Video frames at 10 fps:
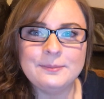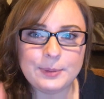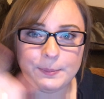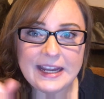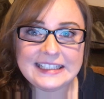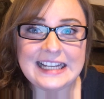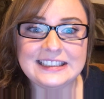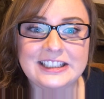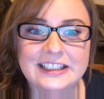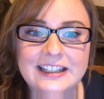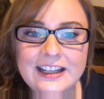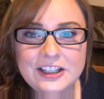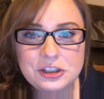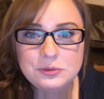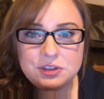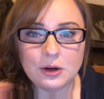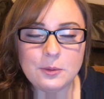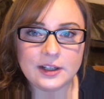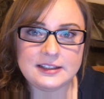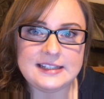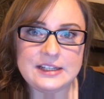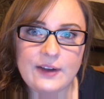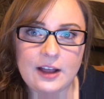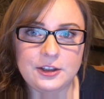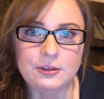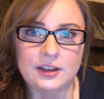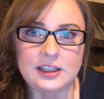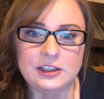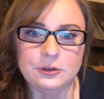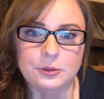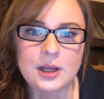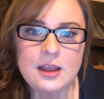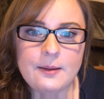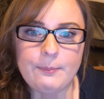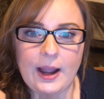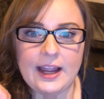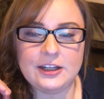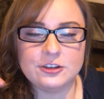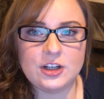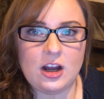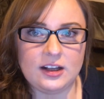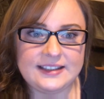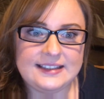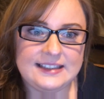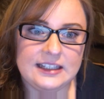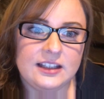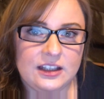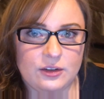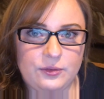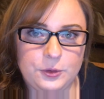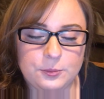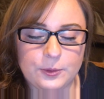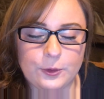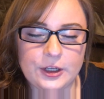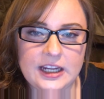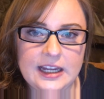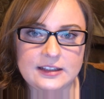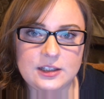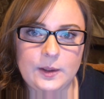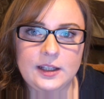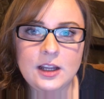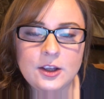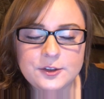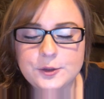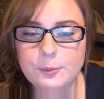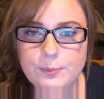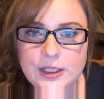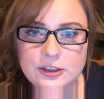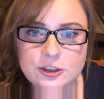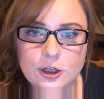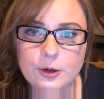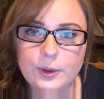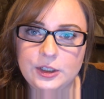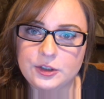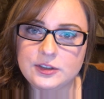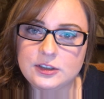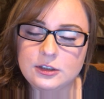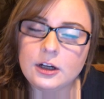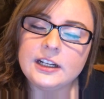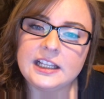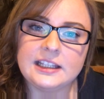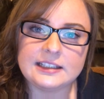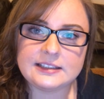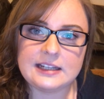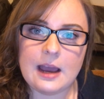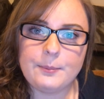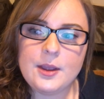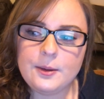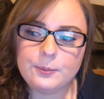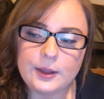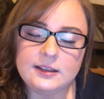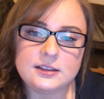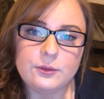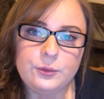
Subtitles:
But pay attention, you don't want to devalue the cue by your dog stealing the food before you can get to it. So be sure when you're starting this step, place the